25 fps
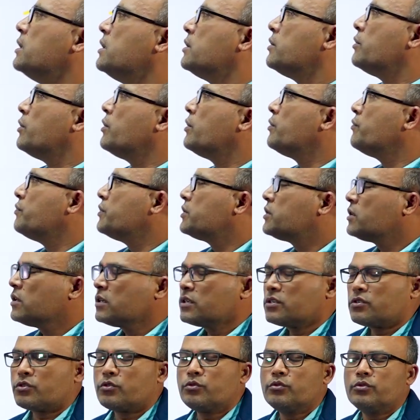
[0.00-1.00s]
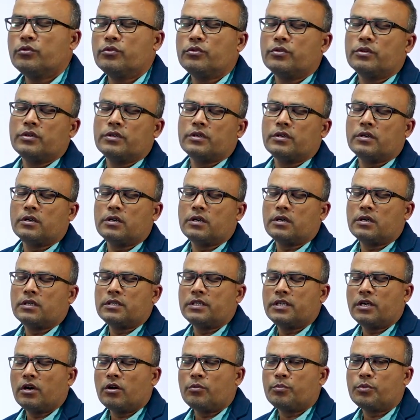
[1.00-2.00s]
which are
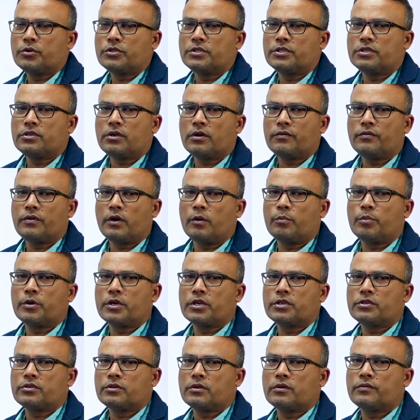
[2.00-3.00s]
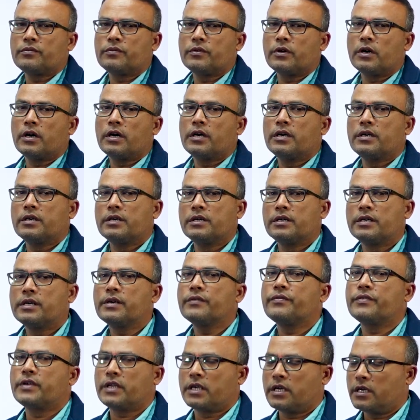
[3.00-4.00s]
the opposite of operation of
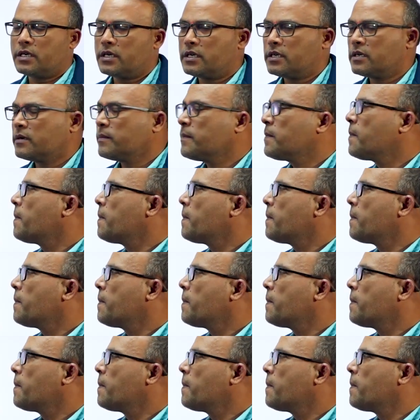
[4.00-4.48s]
drift current.